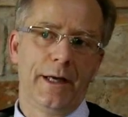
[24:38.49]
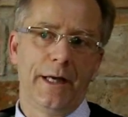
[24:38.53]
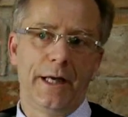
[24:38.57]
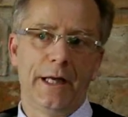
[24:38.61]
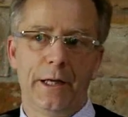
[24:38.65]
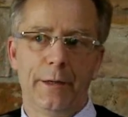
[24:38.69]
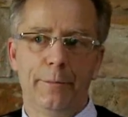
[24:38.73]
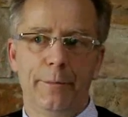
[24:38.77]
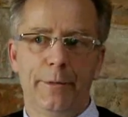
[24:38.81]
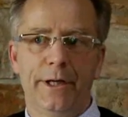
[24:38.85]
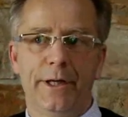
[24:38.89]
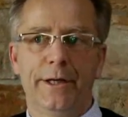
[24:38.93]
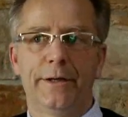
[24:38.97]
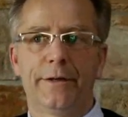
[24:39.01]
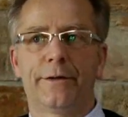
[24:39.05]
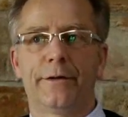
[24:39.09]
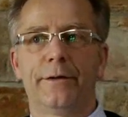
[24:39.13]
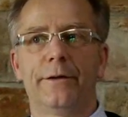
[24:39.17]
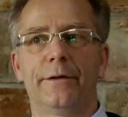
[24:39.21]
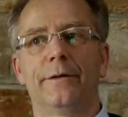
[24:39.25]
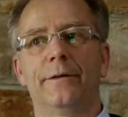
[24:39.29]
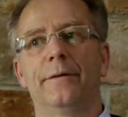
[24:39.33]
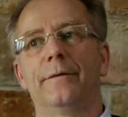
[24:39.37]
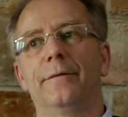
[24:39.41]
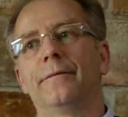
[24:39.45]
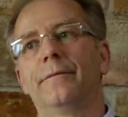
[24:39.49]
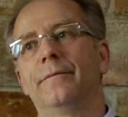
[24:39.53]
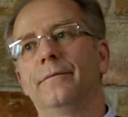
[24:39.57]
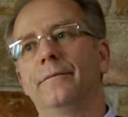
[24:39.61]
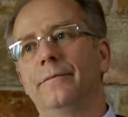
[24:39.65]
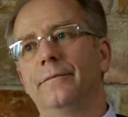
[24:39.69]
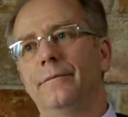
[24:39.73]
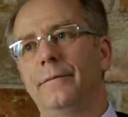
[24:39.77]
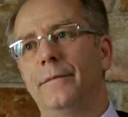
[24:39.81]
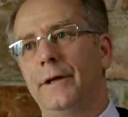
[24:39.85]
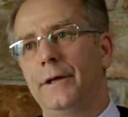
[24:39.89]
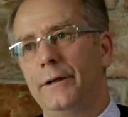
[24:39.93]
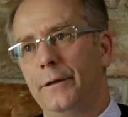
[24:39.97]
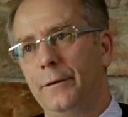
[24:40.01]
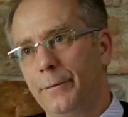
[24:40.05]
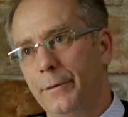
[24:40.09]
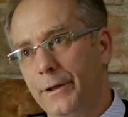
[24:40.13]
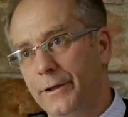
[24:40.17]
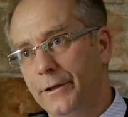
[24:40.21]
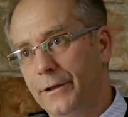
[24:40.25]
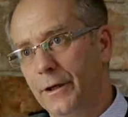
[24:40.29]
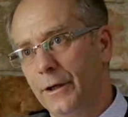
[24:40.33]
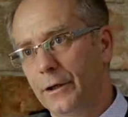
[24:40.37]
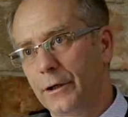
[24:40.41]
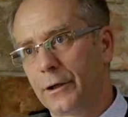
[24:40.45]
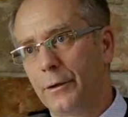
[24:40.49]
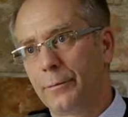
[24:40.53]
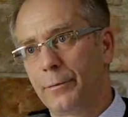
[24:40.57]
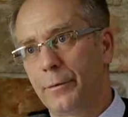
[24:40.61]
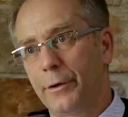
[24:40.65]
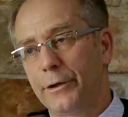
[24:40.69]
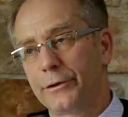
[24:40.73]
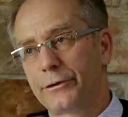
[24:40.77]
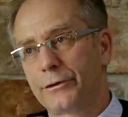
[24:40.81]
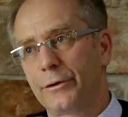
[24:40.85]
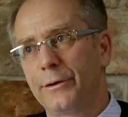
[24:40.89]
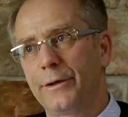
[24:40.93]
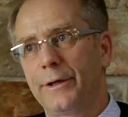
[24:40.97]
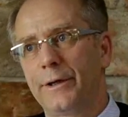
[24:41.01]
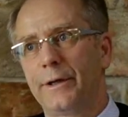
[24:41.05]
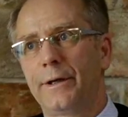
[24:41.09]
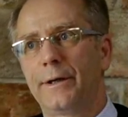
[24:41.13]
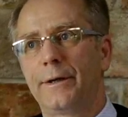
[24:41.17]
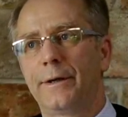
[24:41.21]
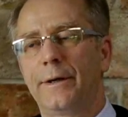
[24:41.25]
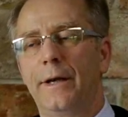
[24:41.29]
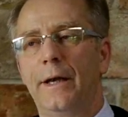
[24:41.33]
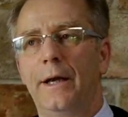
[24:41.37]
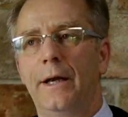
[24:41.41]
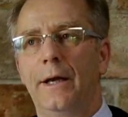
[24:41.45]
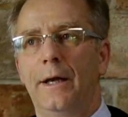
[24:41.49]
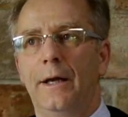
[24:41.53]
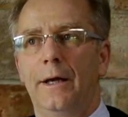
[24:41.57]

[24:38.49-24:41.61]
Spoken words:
eliminated by the medical corporation there.